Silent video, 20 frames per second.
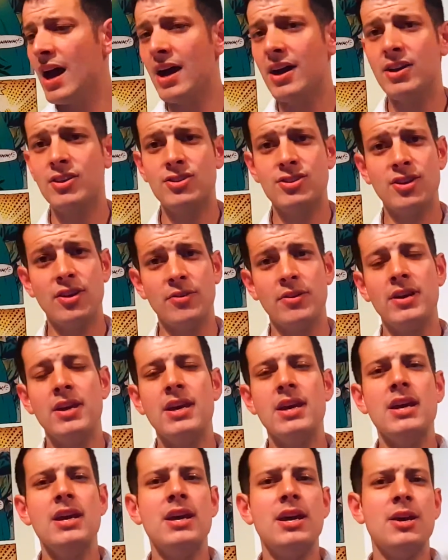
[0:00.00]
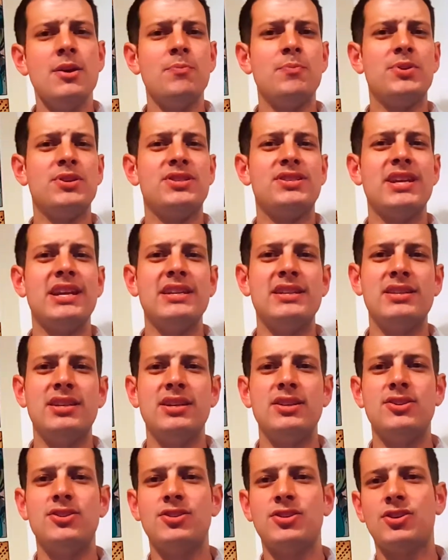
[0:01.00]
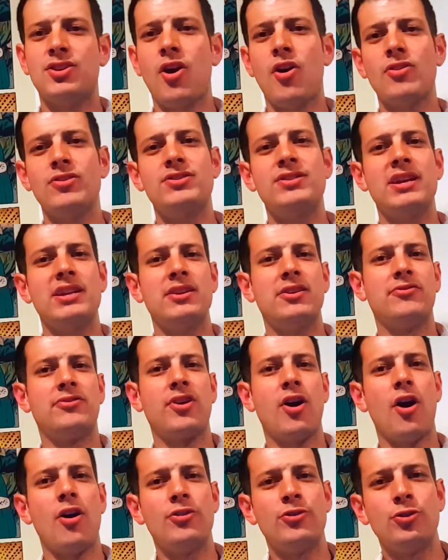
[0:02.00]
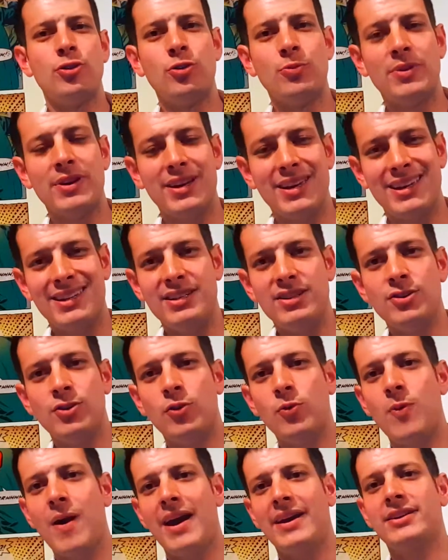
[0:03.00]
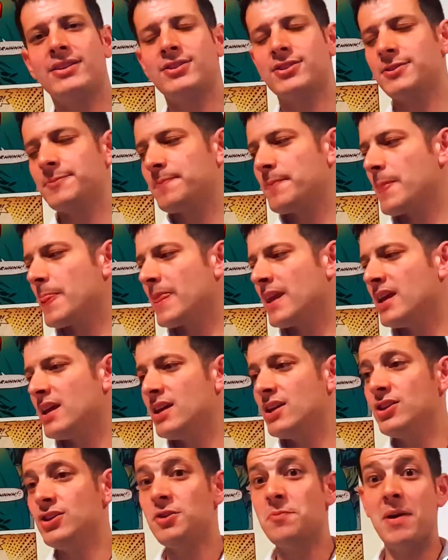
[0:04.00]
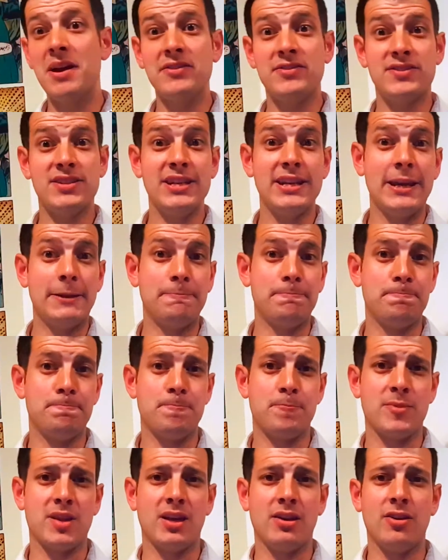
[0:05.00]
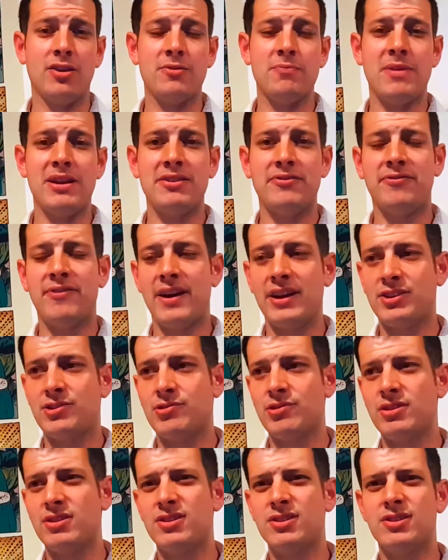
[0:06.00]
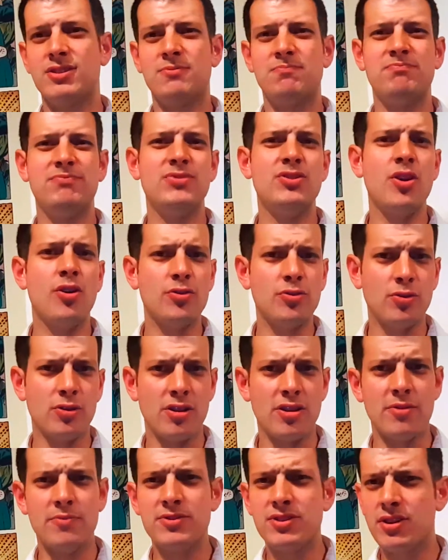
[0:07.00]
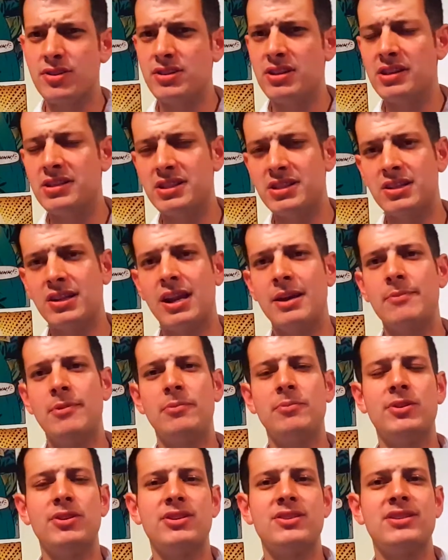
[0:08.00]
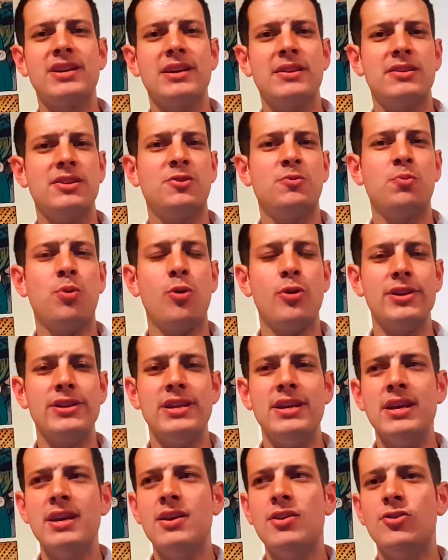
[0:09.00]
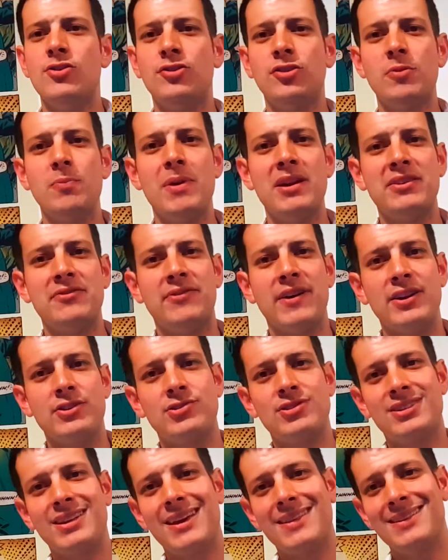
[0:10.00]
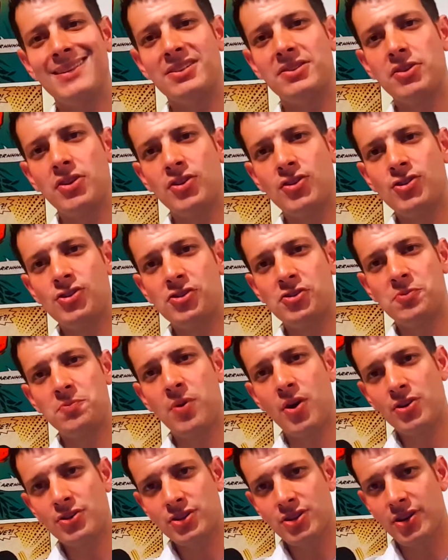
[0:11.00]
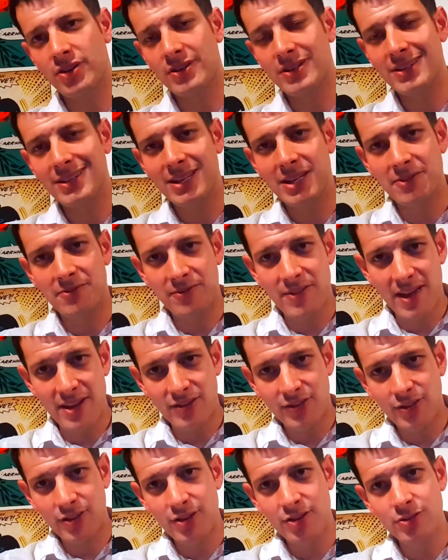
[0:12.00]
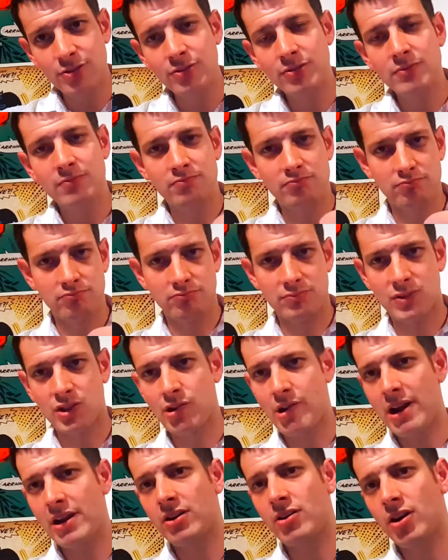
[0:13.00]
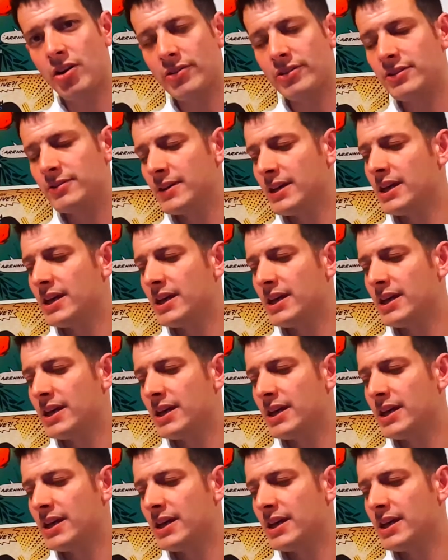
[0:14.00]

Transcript: So, percentage content of carnauba in your wax. You may have seen it. A lot of manufacturers, not all of them, so as a disclaimer I'm going to say at this point, some manufacturers get this spot on. If that's you, crack on.